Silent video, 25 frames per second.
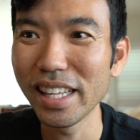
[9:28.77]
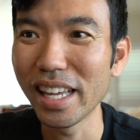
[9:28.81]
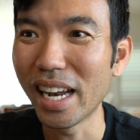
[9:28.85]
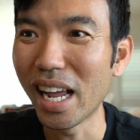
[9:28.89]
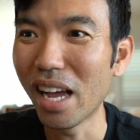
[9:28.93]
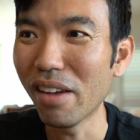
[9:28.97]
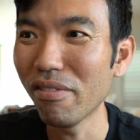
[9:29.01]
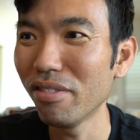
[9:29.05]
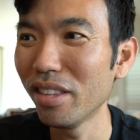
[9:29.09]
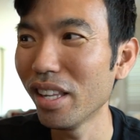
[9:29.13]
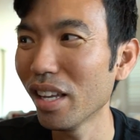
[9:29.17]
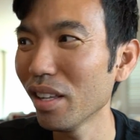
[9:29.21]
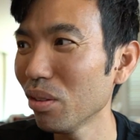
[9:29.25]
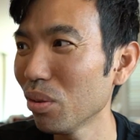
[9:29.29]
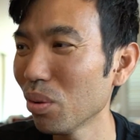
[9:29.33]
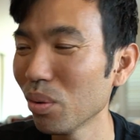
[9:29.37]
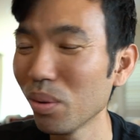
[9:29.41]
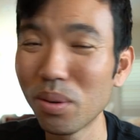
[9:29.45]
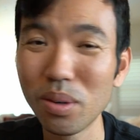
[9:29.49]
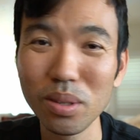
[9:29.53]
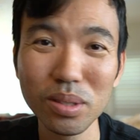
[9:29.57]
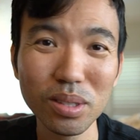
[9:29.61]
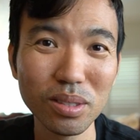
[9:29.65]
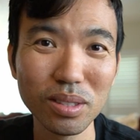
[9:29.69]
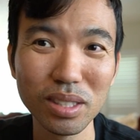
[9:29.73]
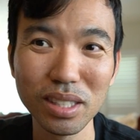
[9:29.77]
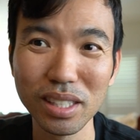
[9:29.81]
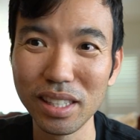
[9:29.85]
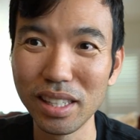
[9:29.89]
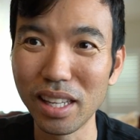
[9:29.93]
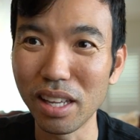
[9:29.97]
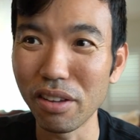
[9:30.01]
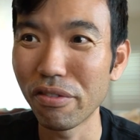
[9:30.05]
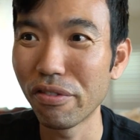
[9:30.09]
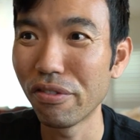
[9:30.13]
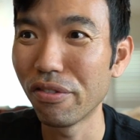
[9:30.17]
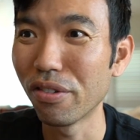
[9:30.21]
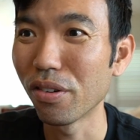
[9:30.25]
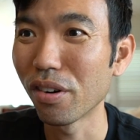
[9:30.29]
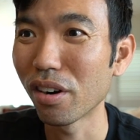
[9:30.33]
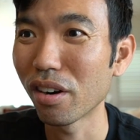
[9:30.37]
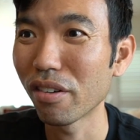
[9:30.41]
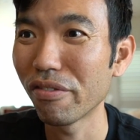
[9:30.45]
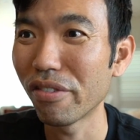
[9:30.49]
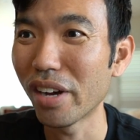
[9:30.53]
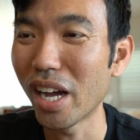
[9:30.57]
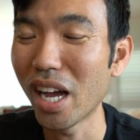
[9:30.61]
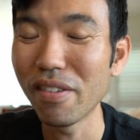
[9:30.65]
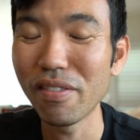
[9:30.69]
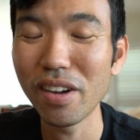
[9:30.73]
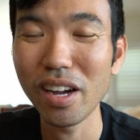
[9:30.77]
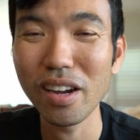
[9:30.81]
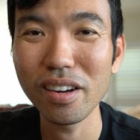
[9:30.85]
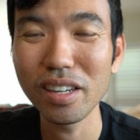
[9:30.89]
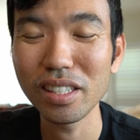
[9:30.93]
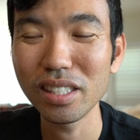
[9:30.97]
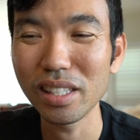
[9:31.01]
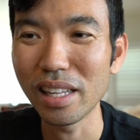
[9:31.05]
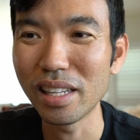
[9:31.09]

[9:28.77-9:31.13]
And I've done tonkotsus in like 4 to 5 hours.